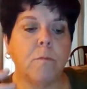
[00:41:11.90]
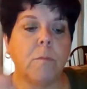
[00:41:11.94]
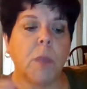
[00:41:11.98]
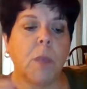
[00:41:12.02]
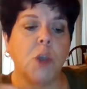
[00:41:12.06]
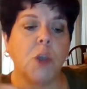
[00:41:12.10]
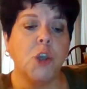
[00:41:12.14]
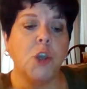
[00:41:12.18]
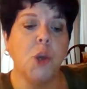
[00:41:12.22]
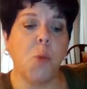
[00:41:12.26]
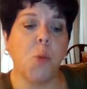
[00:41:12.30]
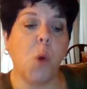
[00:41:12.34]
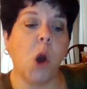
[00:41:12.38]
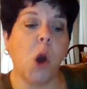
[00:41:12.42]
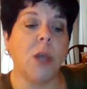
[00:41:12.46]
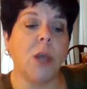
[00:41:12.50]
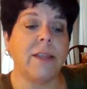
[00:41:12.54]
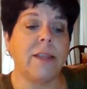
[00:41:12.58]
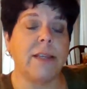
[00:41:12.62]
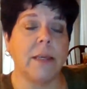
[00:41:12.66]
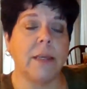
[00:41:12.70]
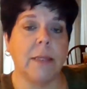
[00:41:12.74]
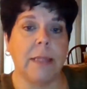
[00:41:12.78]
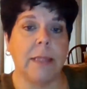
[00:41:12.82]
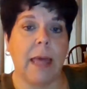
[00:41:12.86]
you want
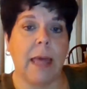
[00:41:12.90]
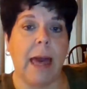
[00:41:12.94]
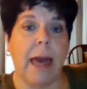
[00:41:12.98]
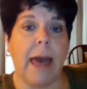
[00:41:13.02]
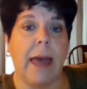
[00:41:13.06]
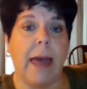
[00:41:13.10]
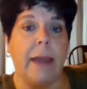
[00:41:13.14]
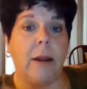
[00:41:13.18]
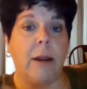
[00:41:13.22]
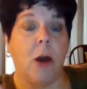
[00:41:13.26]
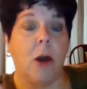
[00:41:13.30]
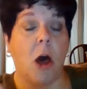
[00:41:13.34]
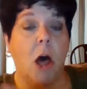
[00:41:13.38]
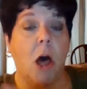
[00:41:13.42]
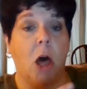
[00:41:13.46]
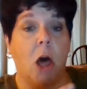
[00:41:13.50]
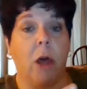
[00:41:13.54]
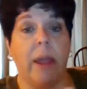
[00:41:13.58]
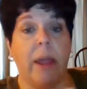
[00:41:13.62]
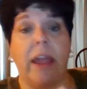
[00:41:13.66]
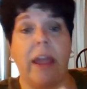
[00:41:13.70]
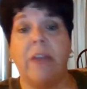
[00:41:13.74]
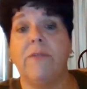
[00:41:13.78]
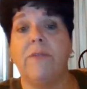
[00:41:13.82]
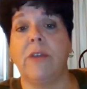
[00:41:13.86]
to let
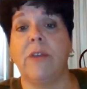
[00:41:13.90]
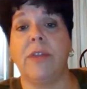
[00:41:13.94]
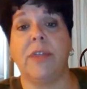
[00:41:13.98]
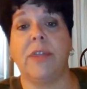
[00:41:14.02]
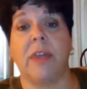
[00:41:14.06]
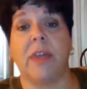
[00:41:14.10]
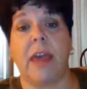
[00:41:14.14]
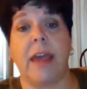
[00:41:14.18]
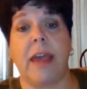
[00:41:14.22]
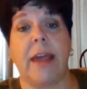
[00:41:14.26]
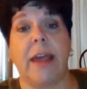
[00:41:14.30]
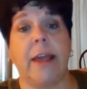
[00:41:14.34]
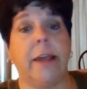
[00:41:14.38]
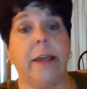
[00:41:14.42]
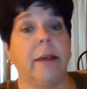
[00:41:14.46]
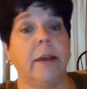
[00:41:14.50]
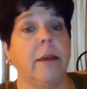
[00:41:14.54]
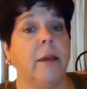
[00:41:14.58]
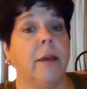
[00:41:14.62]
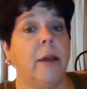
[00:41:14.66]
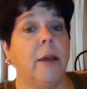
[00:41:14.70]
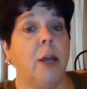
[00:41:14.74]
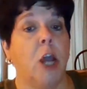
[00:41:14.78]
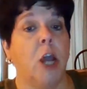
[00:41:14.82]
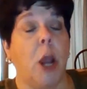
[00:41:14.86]
everything
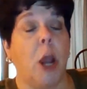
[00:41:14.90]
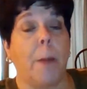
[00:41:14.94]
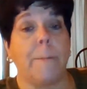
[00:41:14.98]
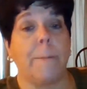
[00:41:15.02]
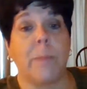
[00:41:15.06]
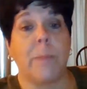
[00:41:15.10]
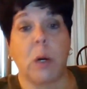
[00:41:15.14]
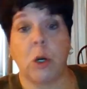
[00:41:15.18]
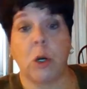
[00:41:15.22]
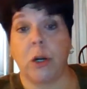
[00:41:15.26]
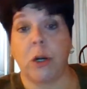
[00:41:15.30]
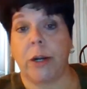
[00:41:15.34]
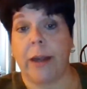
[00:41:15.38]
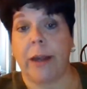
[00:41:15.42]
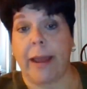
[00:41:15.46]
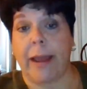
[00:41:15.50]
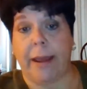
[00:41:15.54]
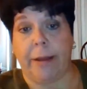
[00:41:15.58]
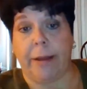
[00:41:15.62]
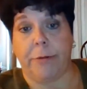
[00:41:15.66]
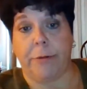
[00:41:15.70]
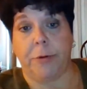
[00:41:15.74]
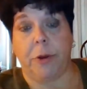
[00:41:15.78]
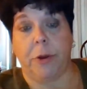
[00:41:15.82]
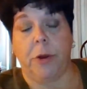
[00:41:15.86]
burn
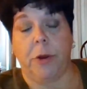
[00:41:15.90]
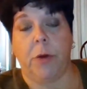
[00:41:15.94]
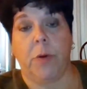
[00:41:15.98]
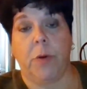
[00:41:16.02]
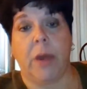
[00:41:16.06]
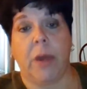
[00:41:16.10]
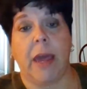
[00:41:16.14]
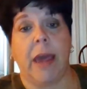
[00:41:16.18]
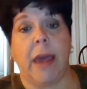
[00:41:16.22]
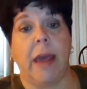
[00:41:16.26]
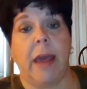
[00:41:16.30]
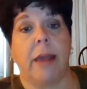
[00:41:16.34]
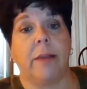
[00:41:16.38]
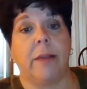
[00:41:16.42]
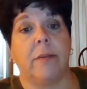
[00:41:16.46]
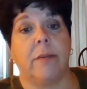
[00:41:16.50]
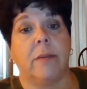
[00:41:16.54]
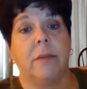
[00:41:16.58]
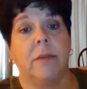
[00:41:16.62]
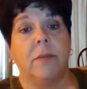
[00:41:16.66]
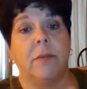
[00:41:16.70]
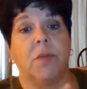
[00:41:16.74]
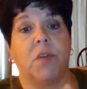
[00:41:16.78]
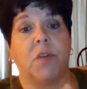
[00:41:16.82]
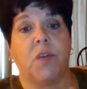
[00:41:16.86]
down. Okay.
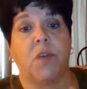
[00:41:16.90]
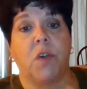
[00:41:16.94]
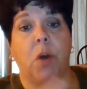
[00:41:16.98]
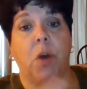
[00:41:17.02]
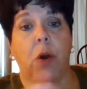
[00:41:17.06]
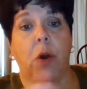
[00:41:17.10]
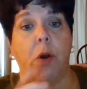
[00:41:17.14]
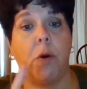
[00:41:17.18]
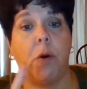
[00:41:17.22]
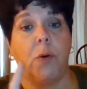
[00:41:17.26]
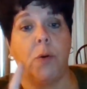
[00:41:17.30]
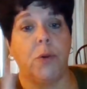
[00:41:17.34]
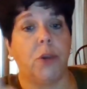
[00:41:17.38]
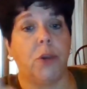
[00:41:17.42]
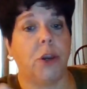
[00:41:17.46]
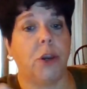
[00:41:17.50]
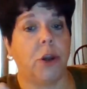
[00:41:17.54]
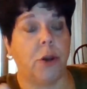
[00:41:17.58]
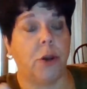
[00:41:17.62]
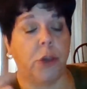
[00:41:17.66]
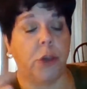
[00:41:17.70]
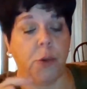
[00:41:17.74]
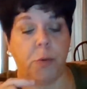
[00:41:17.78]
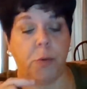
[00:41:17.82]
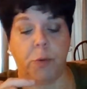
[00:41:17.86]
So, you know,
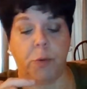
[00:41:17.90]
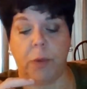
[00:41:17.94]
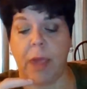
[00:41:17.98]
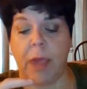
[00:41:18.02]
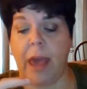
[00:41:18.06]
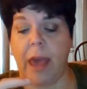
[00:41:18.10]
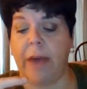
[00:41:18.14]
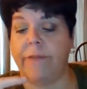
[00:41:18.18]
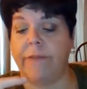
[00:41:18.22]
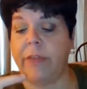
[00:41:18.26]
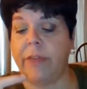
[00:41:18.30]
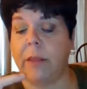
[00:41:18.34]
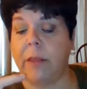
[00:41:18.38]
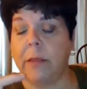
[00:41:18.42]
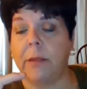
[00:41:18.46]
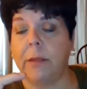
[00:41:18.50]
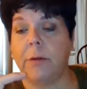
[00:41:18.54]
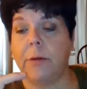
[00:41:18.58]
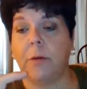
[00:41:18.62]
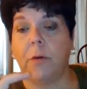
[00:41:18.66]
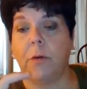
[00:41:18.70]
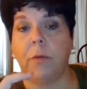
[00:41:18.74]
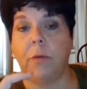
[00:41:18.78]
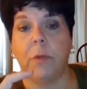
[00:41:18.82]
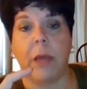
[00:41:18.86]
you have the
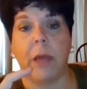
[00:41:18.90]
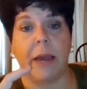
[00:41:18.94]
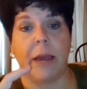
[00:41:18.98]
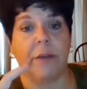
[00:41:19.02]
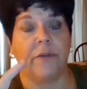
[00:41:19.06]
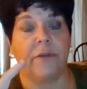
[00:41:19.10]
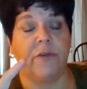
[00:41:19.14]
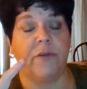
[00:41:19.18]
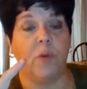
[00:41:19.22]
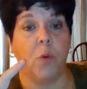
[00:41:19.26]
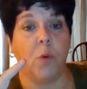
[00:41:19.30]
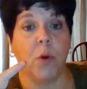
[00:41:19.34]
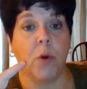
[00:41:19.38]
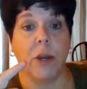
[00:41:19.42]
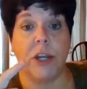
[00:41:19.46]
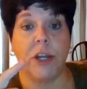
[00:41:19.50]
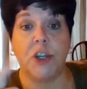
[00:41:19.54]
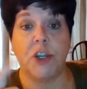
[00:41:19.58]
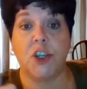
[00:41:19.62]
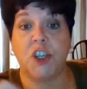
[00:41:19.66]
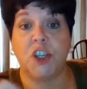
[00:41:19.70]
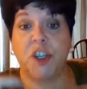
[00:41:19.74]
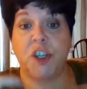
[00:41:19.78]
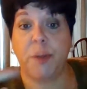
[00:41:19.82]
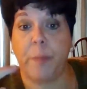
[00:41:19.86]
little like
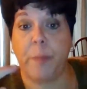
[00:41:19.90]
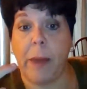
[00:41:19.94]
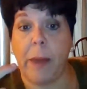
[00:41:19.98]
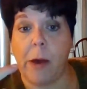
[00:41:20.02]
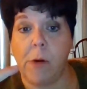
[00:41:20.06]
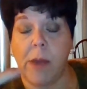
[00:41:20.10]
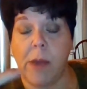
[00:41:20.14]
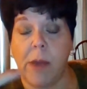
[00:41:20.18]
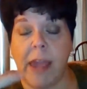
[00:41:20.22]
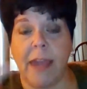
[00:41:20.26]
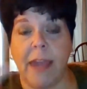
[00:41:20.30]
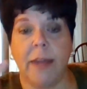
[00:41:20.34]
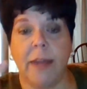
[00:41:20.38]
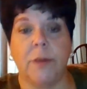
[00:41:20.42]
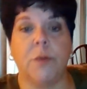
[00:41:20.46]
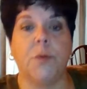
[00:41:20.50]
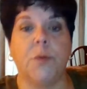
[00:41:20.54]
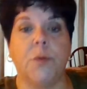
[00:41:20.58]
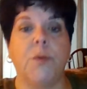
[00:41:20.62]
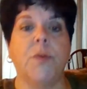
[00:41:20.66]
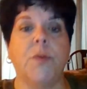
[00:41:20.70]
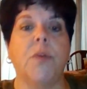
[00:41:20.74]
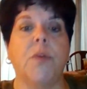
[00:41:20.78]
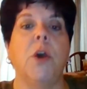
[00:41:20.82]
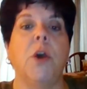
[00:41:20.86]
4-inch spell
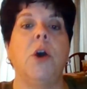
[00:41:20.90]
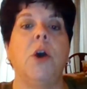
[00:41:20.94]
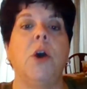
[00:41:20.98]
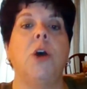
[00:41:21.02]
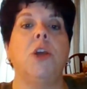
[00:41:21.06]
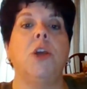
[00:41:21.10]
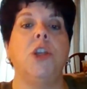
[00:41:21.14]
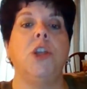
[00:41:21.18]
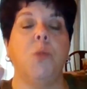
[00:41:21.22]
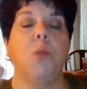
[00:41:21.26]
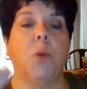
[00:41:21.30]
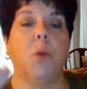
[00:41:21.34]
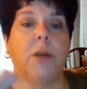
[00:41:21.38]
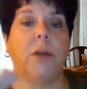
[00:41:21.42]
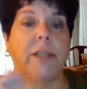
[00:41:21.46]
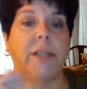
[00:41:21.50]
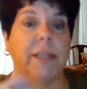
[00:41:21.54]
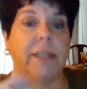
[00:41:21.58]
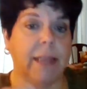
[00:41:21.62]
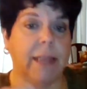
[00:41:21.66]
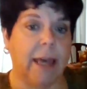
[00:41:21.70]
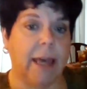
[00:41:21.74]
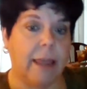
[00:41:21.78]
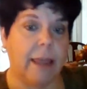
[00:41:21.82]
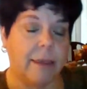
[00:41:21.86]
candles. You want to
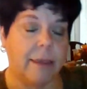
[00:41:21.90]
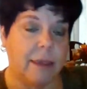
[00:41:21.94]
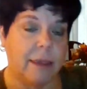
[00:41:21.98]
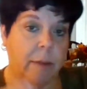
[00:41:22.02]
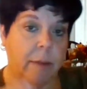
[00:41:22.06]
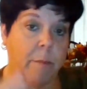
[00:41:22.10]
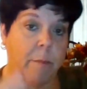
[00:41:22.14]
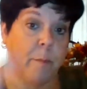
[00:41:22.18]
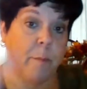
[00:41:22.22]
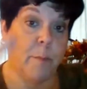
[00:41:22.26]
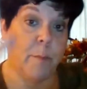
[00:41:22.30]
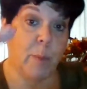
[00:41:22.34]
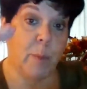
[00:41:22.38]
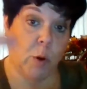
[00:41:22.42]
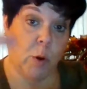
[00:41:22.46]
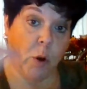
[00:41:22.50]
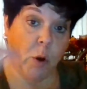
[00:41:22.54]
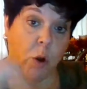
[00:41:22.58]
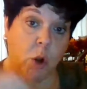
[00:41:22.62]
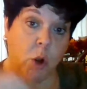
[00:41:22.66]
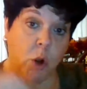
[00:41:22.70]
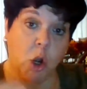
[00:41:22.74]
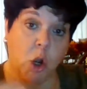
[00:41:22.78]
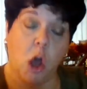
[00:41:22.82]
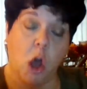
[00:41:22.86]
let them
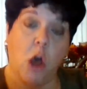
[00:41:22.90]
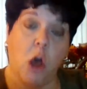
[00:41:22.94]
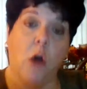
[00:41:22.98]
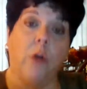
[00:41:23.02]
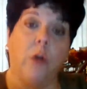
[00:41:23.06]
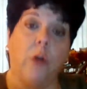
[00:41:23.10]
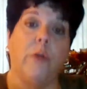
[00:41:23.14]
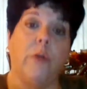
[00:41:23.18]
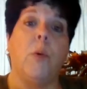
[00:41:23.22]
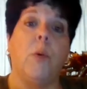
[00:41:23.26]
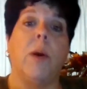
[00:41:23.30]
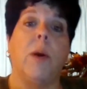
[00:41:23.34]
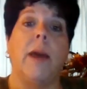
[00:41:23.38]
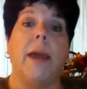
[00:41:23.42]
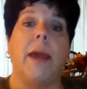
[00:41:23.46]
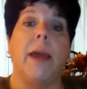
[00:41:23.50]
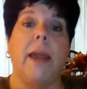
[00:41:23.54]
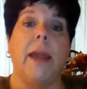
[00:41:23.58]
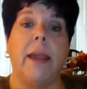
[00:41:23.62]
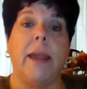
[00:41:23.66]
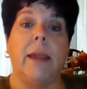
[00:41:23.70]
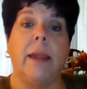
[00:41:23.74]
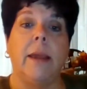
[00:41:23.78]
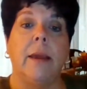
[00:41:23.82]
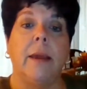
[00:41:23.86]
burn all the
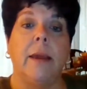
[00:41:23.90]
way